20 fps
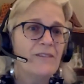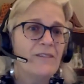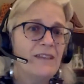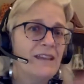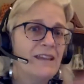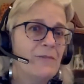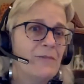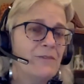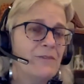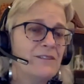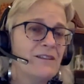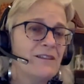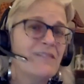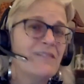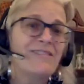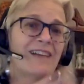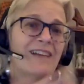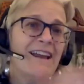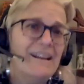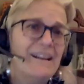he was a
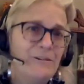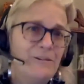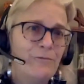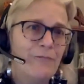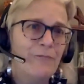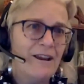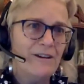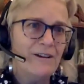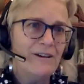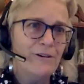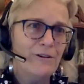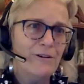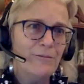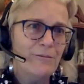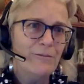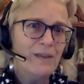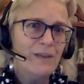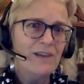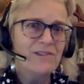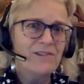light writer
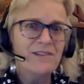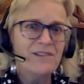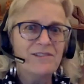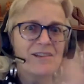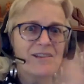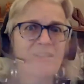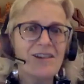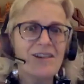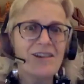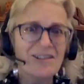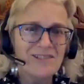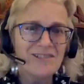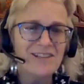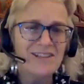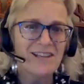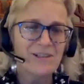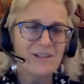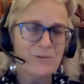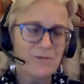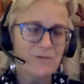because his
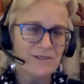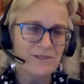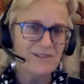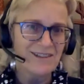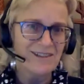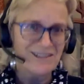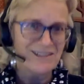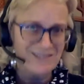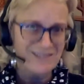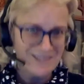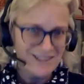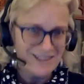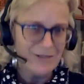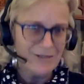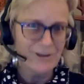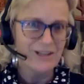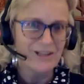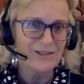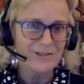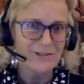content was not
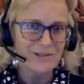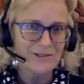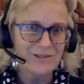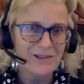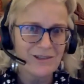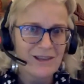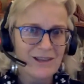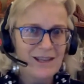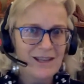serious.